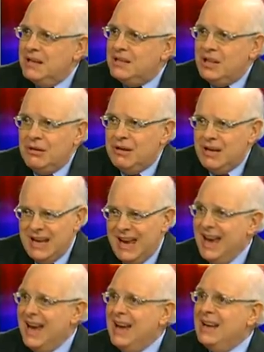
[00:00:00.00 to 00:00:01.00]
and
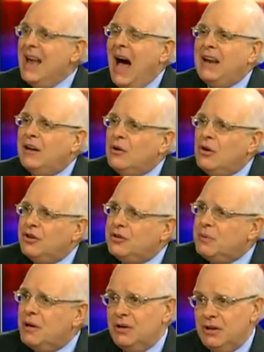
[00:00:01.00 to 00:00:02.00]
tyranny, not at all
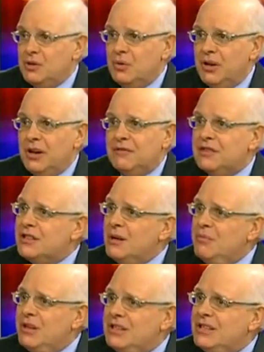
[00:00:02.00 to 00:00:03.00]
spiritual. Now, for
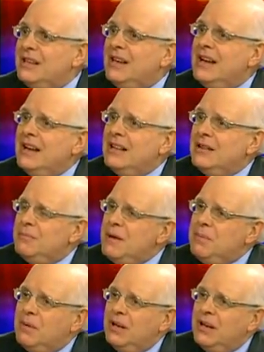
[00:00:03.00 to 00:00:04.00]
some reason, the
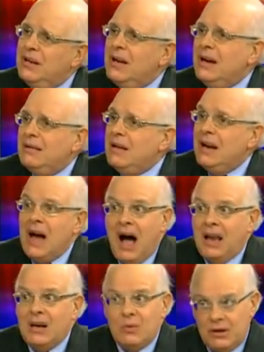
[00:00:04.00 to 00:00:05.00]
people in
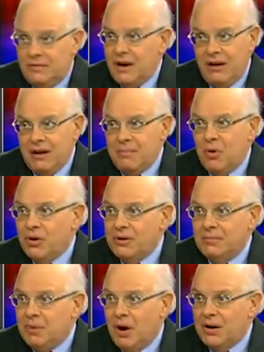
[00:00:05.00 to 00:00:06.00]
Hollywood, very
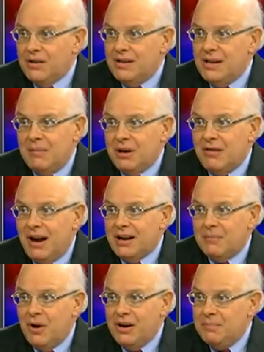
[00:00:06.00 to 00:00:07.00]
important part of the
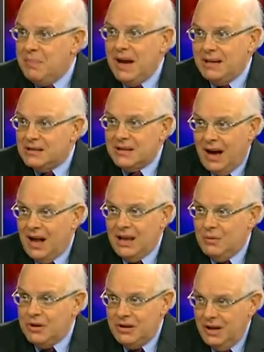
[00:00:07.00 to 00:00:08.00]
Democratic Party base, the
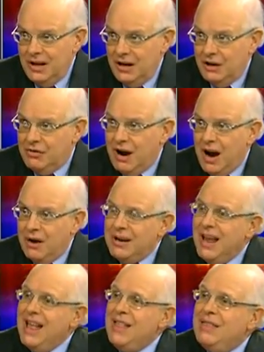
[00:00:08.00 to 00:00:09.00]
Hollywood
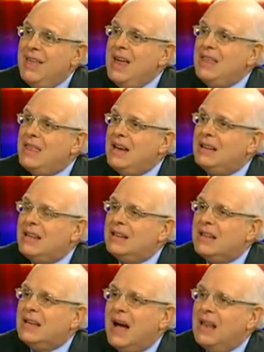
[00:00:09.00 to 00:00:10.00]
crowd, they think
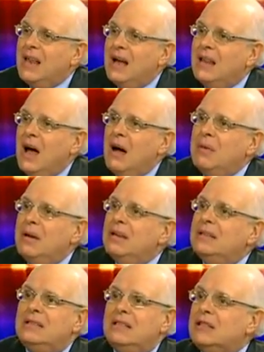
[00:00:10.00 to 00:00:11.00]
that the Dalai Lama
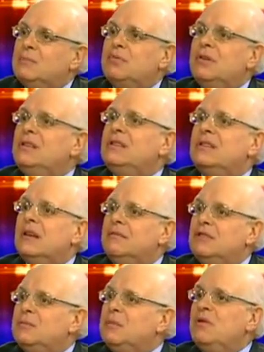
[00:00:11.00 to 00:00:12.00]
is this prince
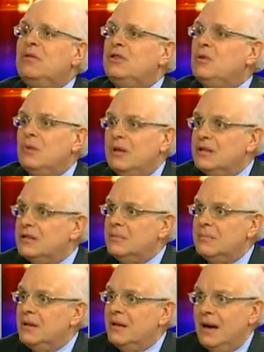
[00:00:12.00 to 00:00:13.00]
of
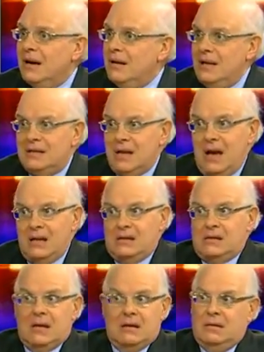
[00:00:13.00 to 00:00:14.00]
spiritualism. And he
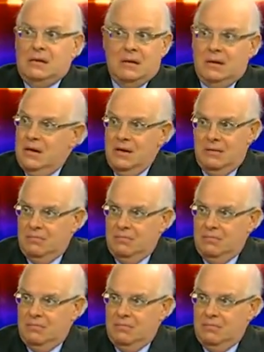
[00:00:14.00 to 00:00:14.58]
says that